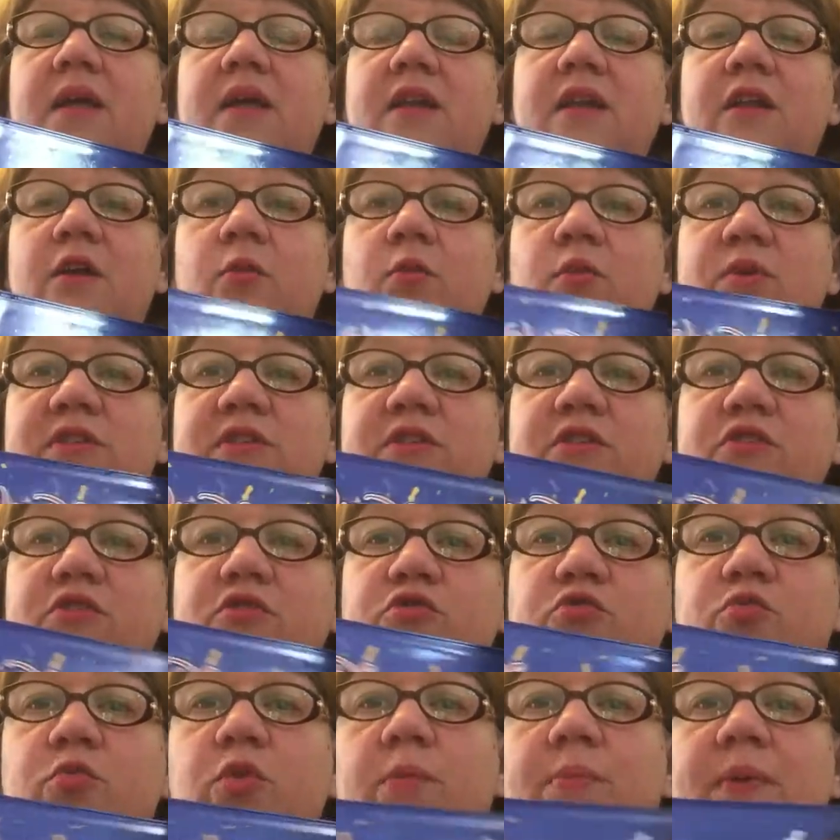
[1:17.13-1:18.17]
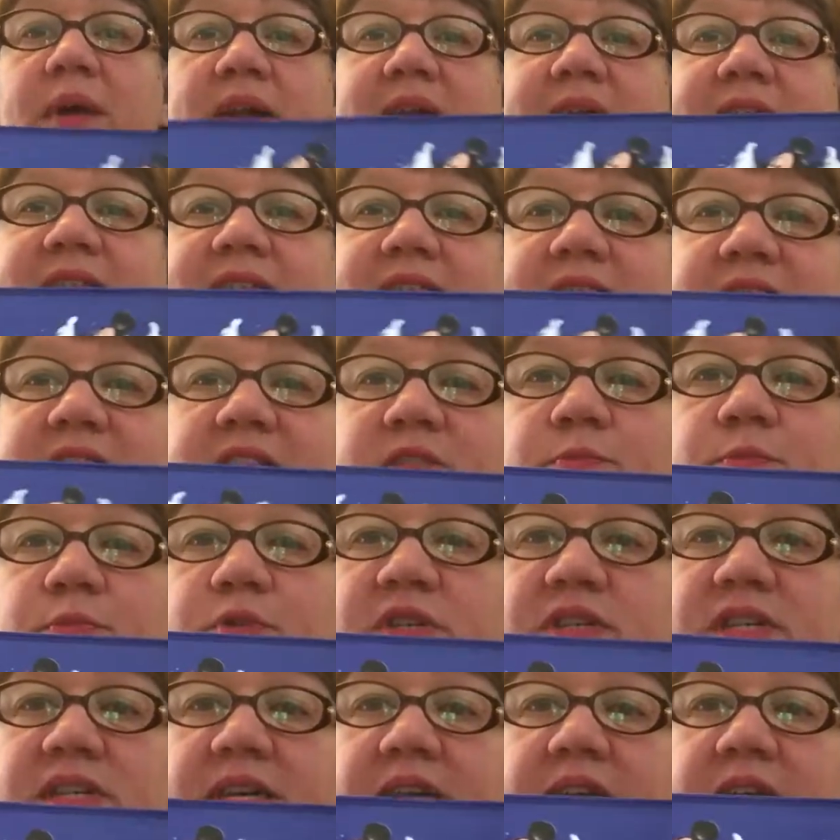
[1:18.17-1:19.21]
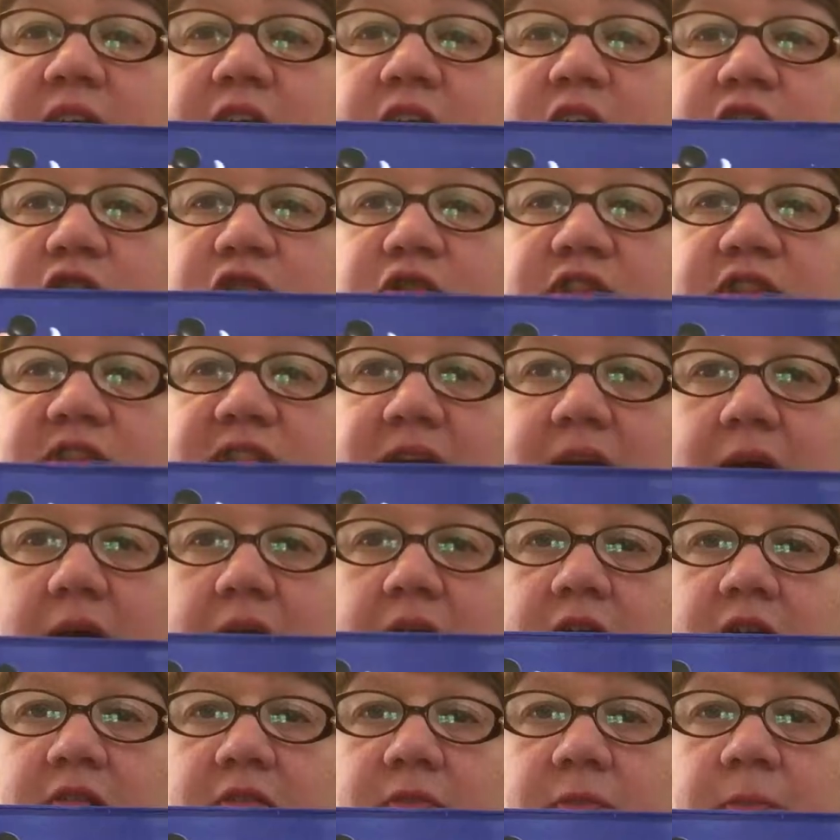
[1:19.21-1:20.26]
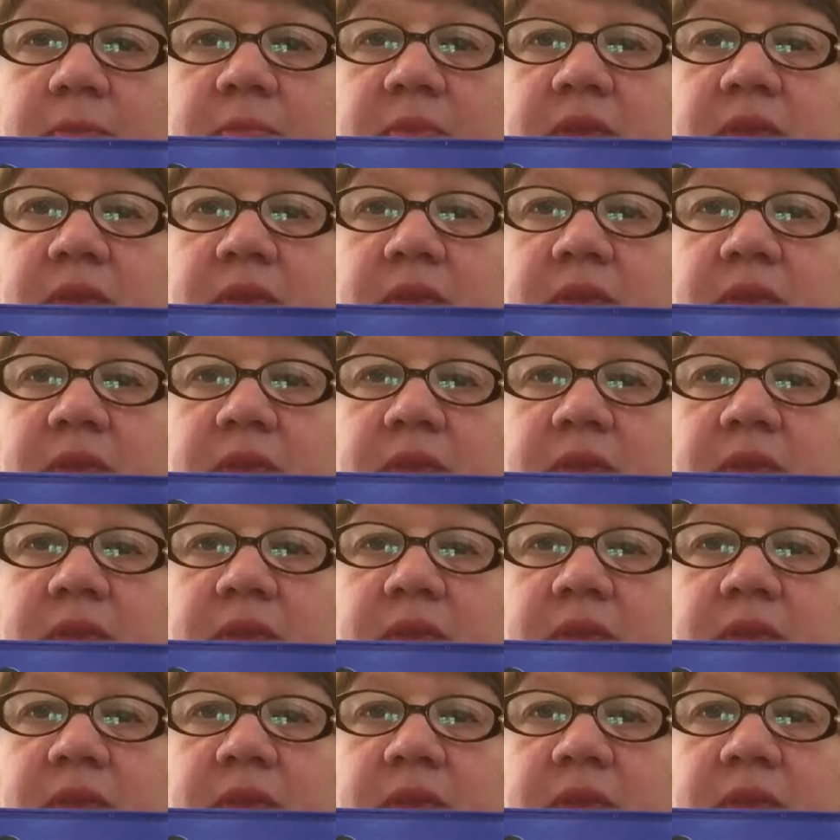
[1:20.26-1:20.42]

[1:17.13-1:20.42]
Now what's unusual about it is this particular style,